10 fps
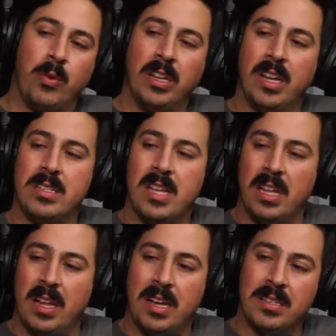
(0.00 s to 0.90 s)
realized that
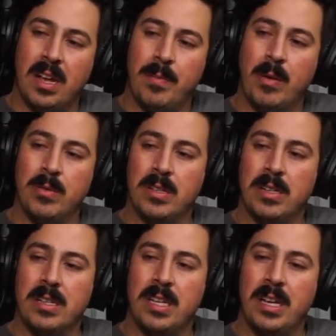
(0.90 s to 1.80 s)
last time I was on
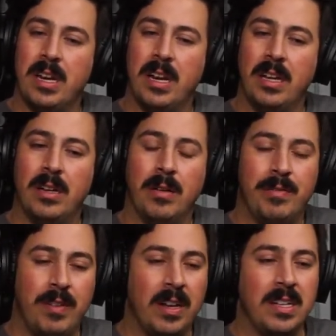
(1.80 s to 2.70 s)
a date, and I go,
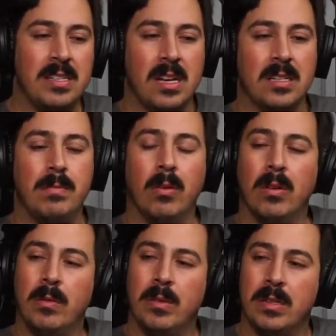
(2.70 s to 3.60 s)
fuck, it sucks
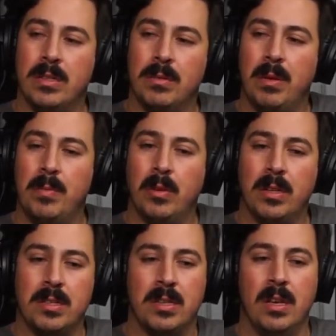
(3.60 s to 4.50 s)
bowling with two people
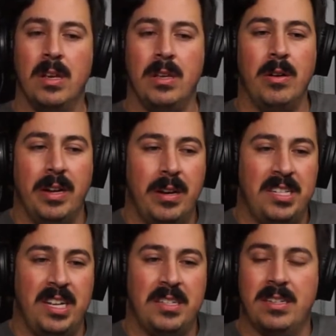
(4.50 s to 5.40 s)
because you don't get a
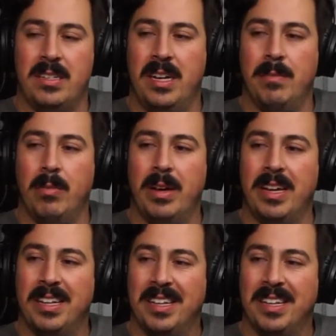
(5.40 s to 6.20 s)
chance to take a break.